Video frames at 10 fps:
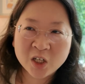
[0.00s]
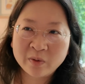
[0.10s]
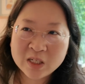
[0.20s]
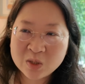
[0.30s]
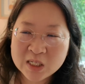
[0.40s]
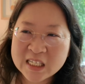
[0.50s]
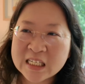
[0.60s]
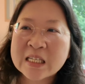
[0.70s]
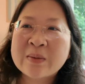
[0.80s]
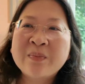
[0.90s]
share
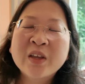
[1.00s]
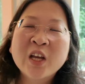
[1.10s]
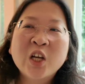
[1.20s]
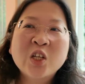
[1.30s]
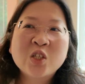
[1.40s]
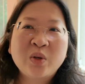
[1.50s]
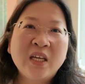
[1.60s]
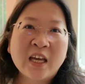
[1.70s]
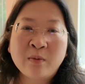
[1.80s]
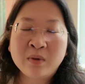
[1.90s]
resources? So
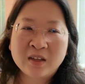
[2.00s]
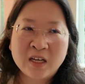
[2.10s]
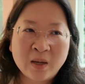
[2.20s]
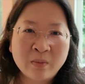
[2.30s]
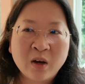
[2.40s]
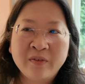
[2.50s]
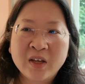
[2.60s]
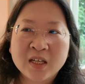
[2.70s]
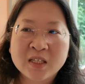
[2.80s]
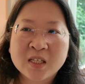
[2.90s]
he gave me the name of
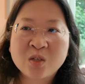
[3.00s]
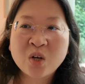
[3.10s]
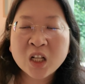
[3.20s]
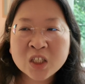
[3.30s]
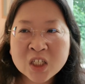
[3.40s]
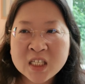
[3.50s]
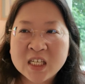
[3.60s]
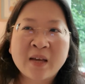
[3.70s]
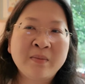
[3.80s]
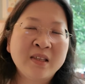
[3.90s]
his astrologist.
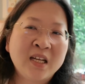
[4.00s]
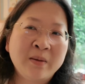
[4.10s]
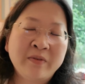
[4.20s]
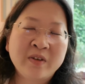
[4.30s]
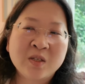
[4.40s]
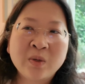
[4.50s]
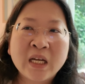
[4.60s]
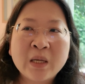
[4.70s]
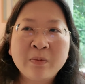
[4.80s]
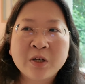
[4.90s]
He gave me the name of his
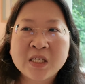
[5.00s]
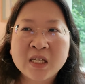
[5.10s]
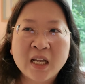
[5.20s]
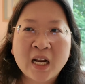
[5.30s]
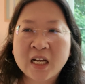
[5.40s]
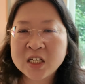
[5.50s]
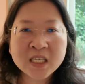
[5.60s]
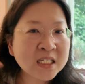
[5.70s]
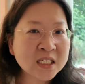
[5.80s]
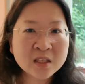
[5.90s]
Reiki person. And I
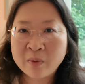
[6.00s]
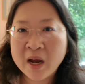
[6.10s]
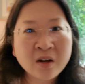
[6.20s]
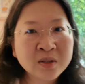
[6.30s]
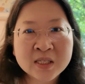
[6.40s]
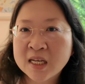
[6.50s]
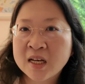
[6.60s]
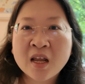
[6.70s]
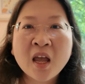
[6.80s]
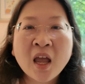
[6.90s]
just like did the rounds.
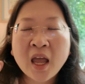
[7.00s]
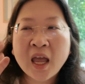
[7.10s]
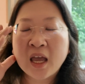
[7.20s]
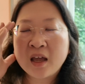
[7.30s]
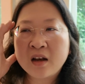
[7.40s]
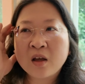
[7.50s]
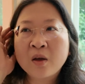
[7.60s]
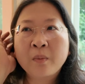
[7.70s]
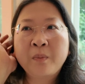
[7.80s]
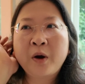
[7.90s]
And
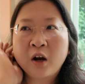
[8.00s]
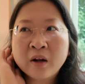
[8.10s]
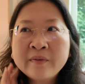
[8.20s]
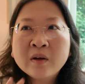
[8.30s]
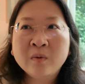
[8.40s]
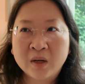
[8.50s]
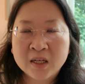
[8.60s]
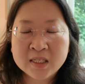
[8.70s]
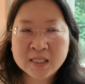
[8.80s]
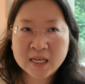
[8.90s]
part of it
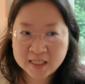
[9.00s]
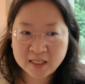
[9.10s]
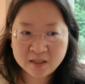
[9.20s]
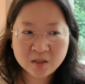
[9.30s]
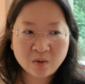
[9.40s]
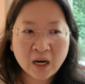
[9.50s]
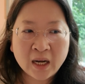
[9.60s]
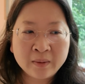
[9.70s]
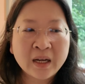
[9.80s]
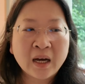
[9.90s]
was, as I
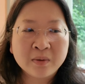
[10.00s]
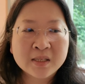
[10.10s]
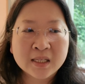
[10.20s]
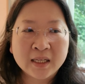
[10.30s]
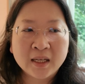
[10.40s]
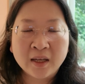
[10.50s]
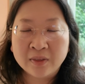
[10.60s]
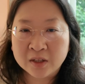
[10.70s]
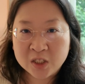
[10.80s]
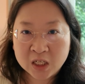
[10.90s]
described, I was like
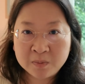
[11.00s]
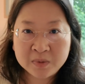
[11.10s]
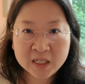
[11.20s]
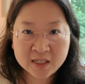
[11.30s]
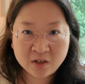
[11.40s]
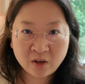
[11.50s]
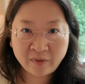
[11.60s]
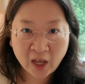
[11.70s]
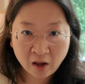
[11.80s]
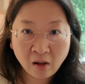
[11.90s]
in the deep desert
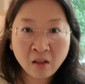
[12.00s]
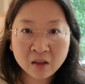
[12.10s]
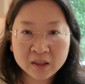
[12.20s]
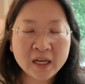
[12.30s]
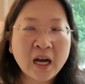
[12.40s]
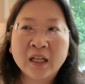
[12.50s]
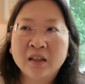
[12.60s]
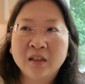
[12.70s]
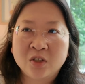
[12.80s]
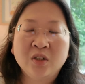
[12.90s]
of hell. Like I
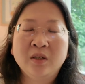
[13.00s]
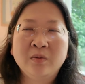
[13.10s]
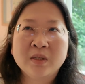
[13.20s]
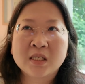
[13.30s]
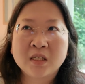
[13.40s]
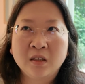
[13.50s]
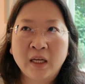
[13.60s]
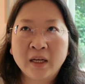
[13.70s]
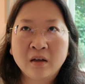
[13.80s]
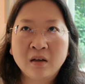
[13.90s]
literally was
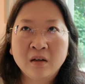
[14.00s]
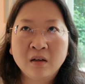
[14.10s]
like